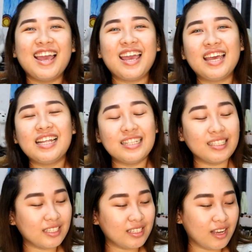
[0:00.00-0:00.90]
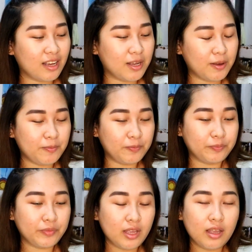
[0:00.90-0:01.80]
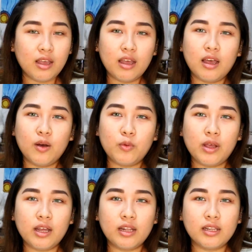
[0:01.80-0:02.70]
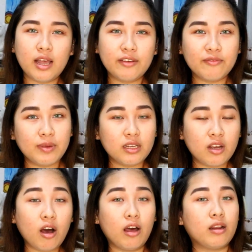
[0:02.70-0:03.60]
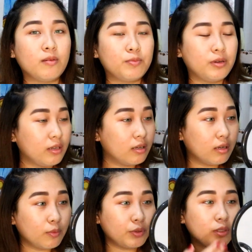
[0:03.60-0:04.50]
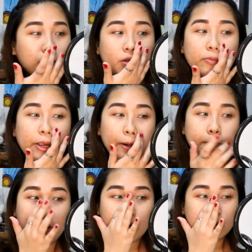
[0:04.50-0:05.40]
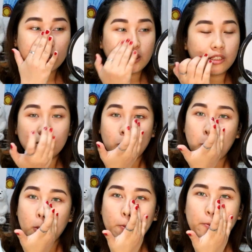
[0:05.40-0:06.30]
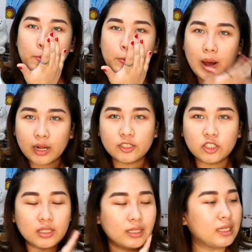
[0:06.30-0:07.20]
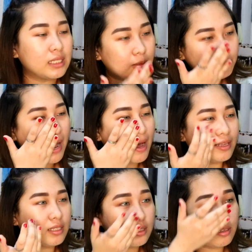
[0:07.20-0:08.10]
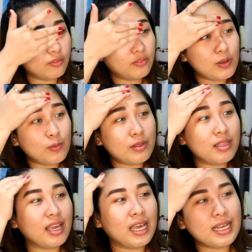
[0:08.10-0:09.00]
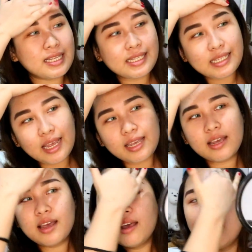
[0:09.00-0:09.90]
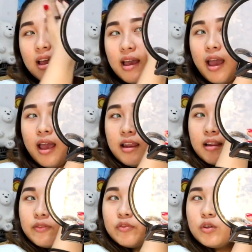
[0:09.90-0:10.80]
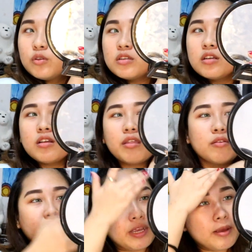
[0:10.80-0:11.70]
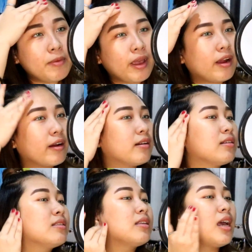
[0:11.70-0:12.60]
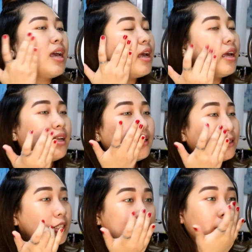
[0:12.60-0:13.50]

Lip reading: And well, I've been caught up with We Bear Bears so much in this past few days. Like, I love those 3 bears, and